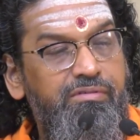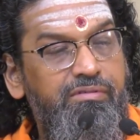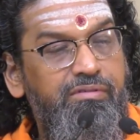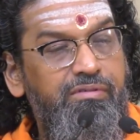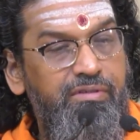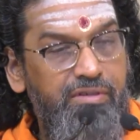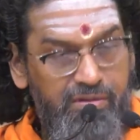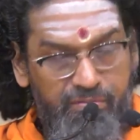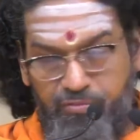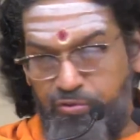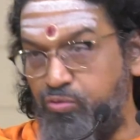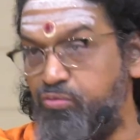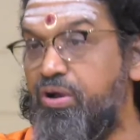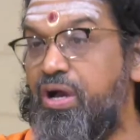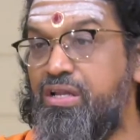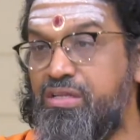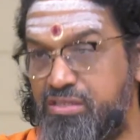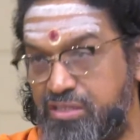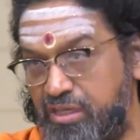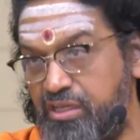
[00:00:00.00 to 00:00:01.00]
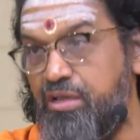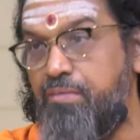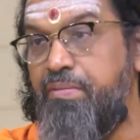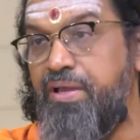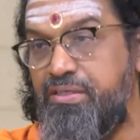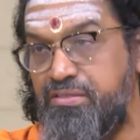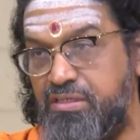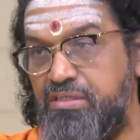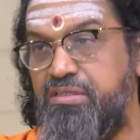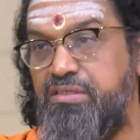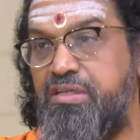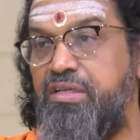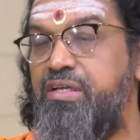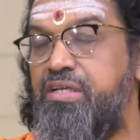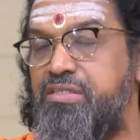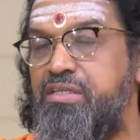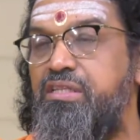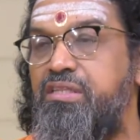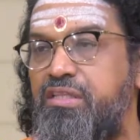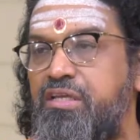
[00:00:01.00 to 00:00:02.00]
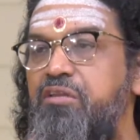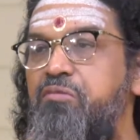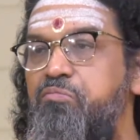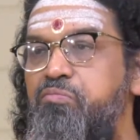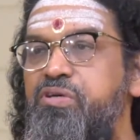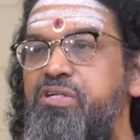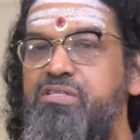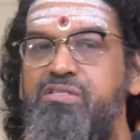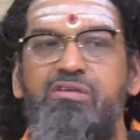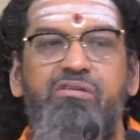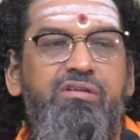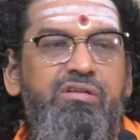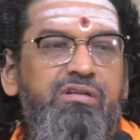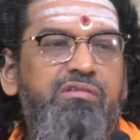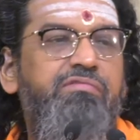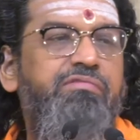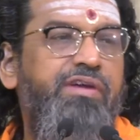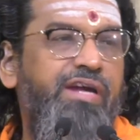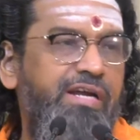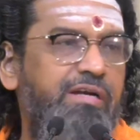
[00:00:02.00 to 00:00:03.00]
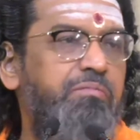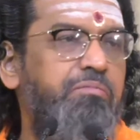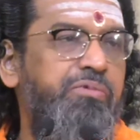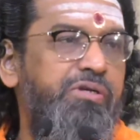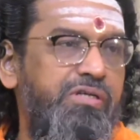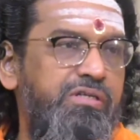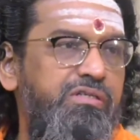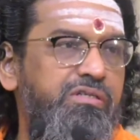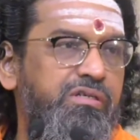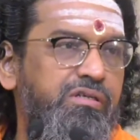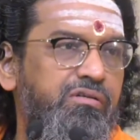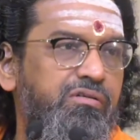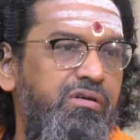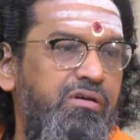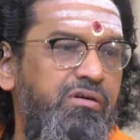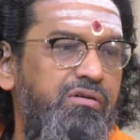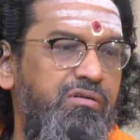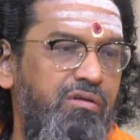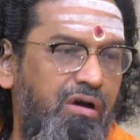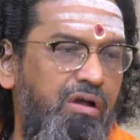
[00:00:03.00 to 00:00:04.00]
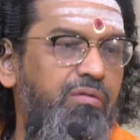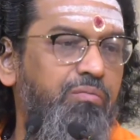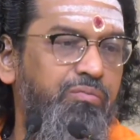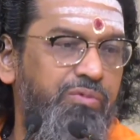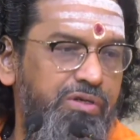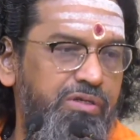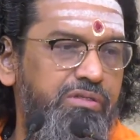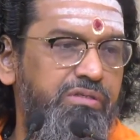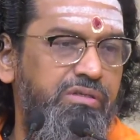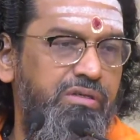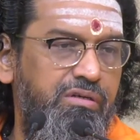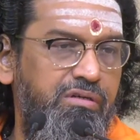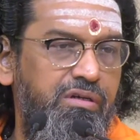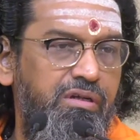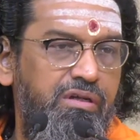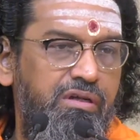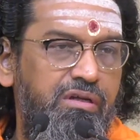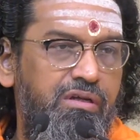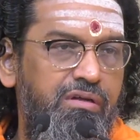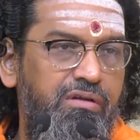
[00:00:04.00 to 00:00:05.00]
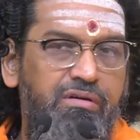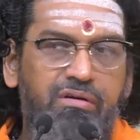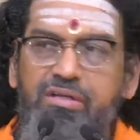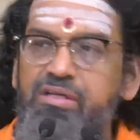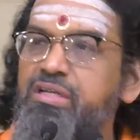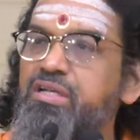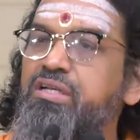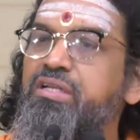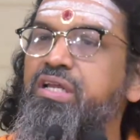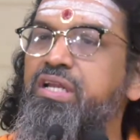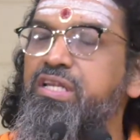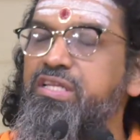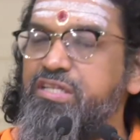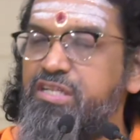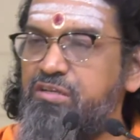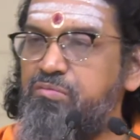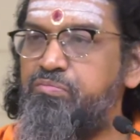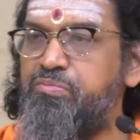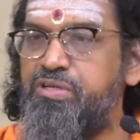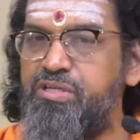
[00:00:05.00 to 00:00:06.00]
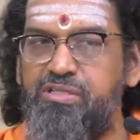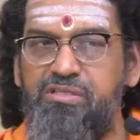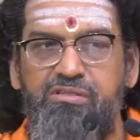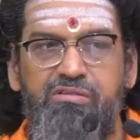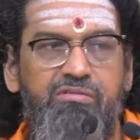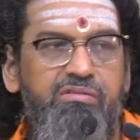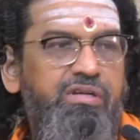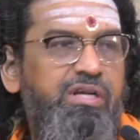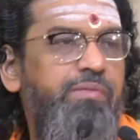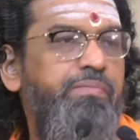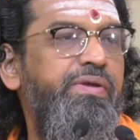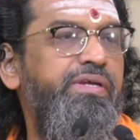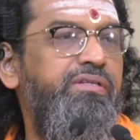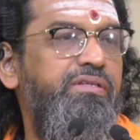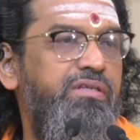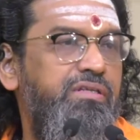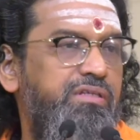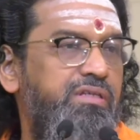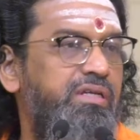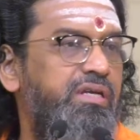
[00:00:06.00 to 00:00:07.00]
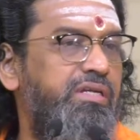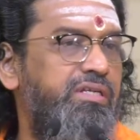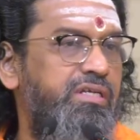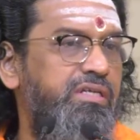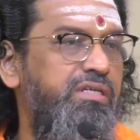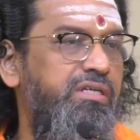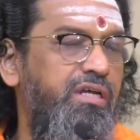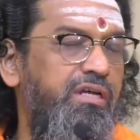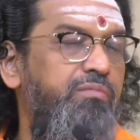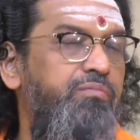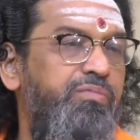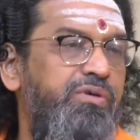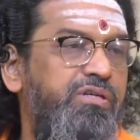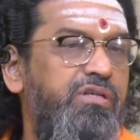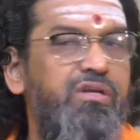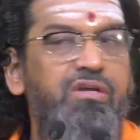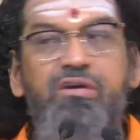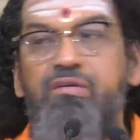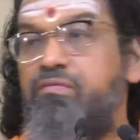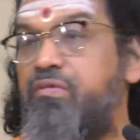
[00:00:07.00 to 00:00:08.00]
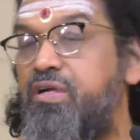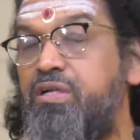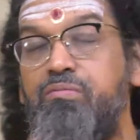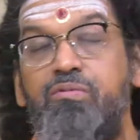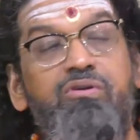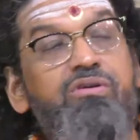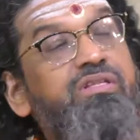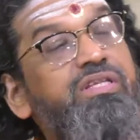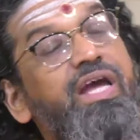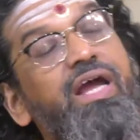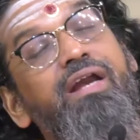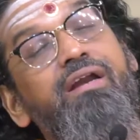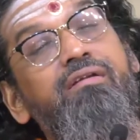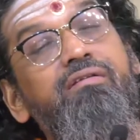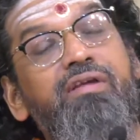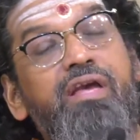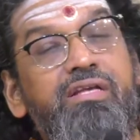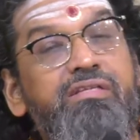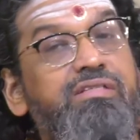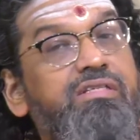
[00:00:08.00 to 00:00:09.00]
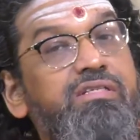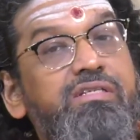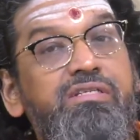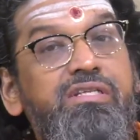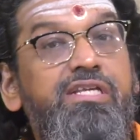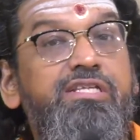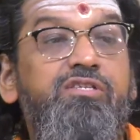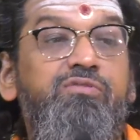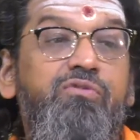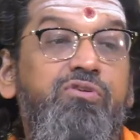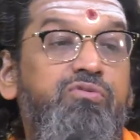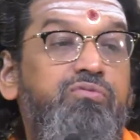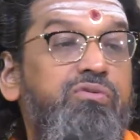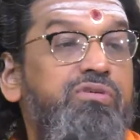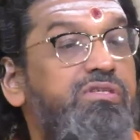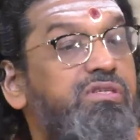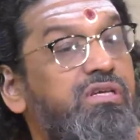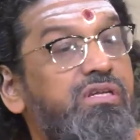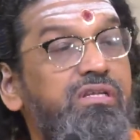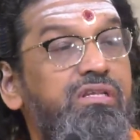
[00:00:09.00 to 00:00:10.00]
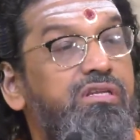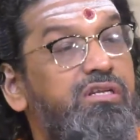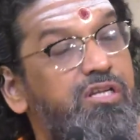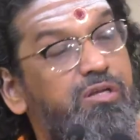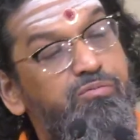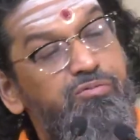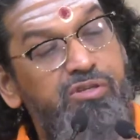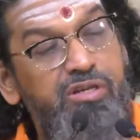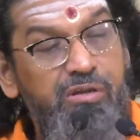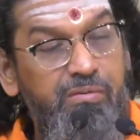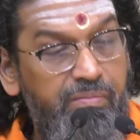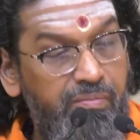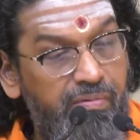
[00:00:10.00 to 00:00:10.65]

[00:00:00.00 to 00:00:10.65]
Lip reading: If you are saying I am existing as a thin person or a fat person or a tall person or intelligent person or I am existing as a dull person, what about that existence which was there in the deep sleep?